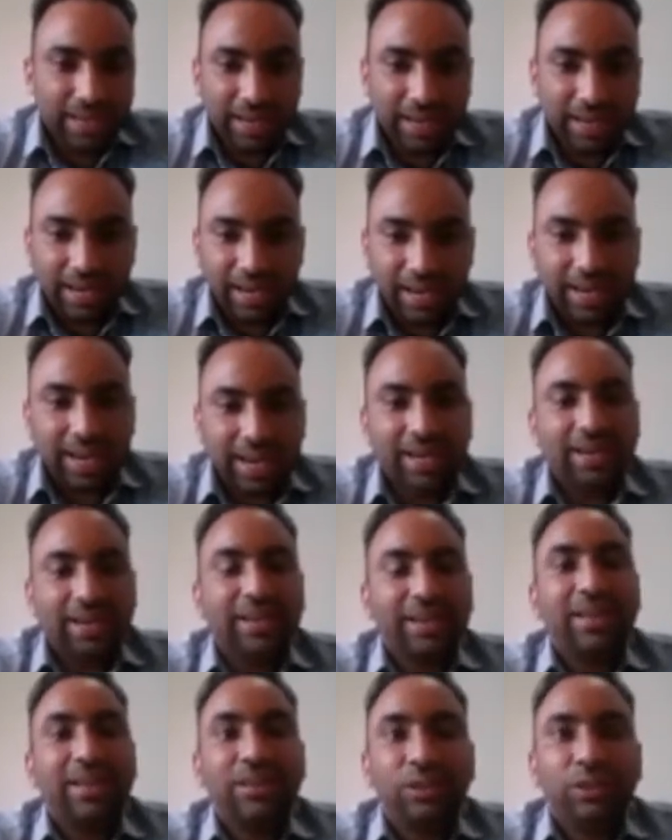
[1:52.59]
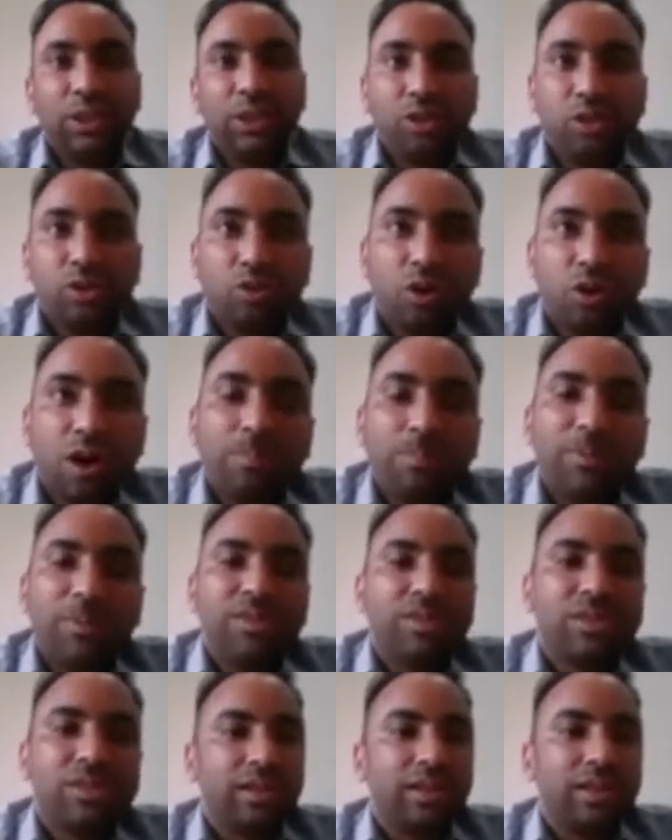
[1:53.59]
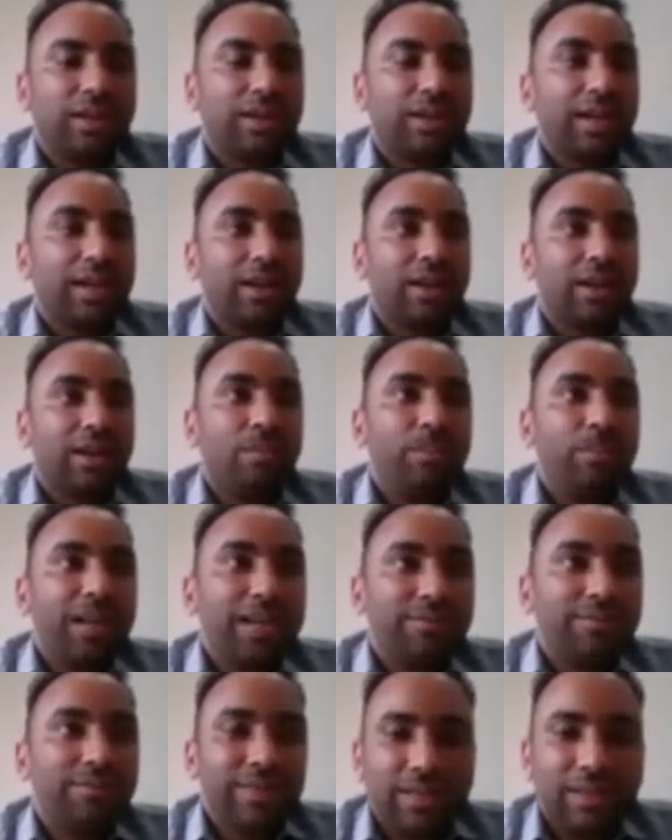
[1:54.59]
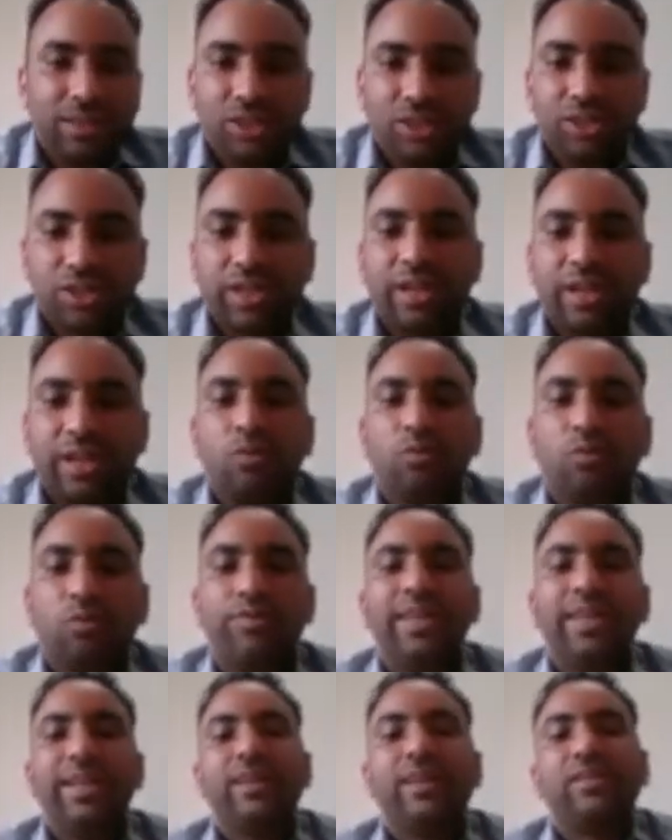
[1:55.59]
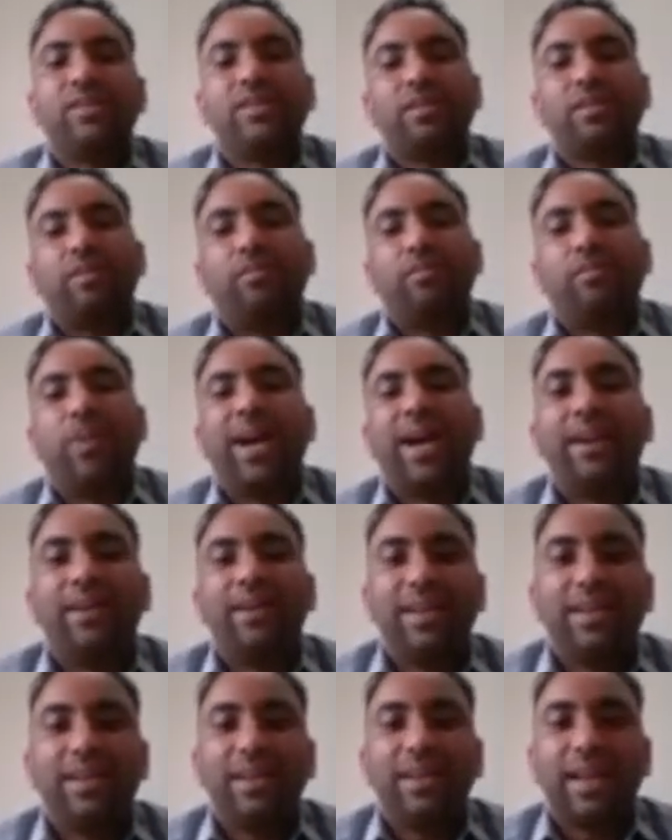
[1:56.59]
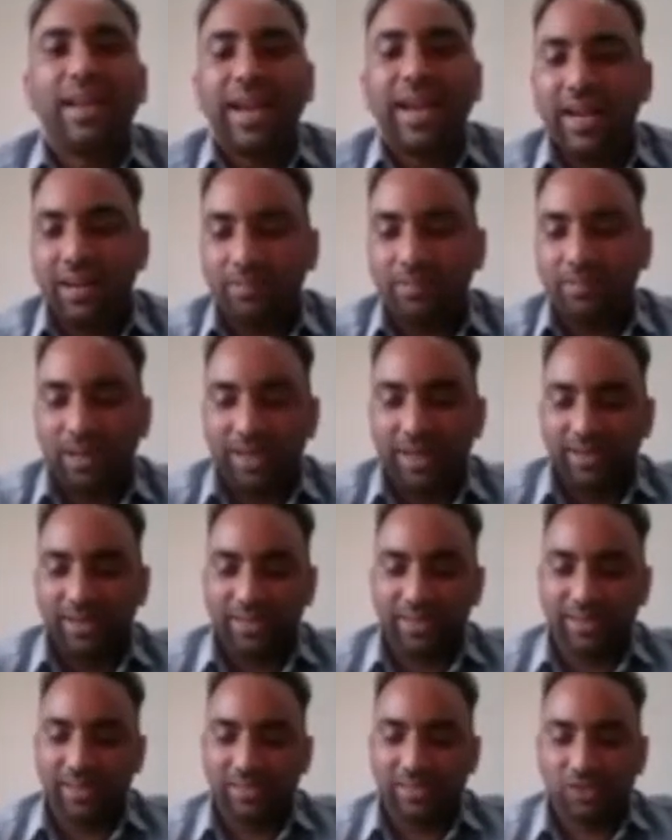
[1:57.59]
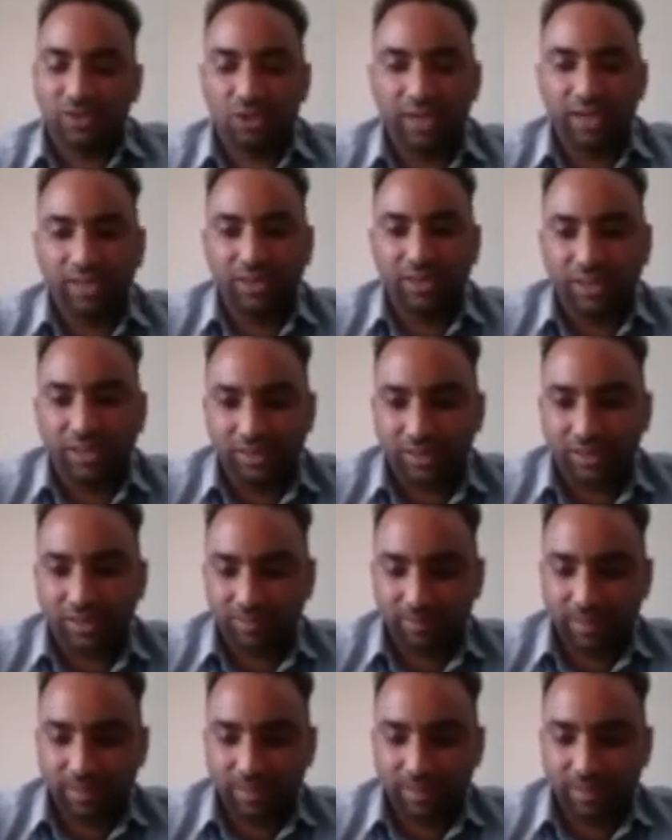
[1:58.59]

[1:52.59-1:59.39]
And this crop is comparatively resistant to various biotic and abiotic stresses